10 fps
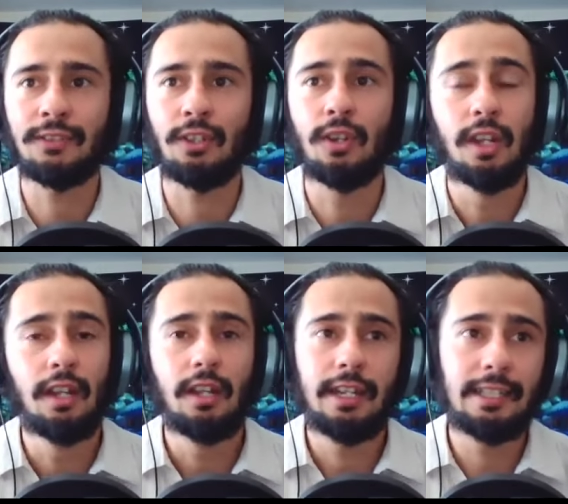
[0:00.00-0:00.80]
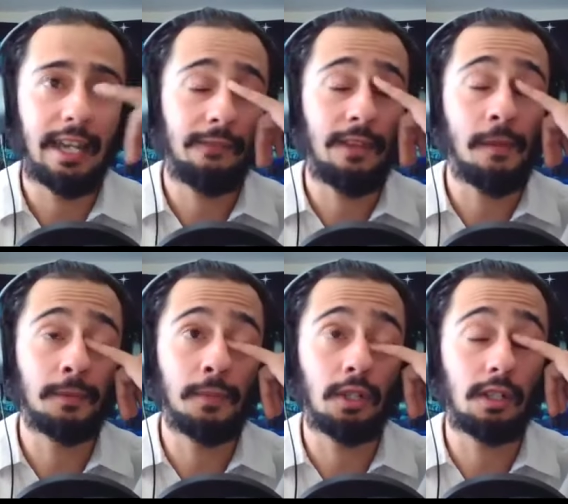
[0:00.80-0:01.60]
So he's got a famous
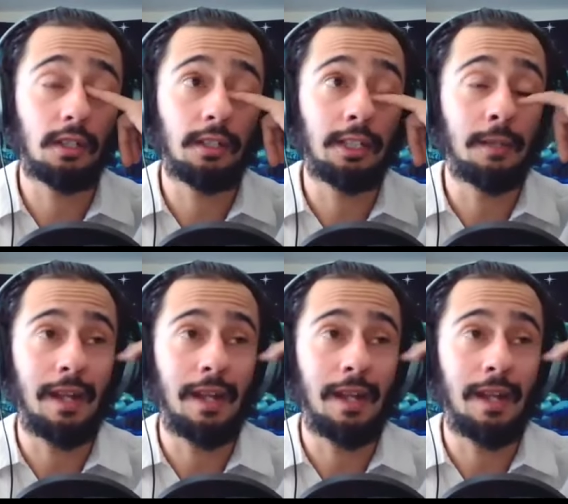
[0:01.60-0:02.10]
book um,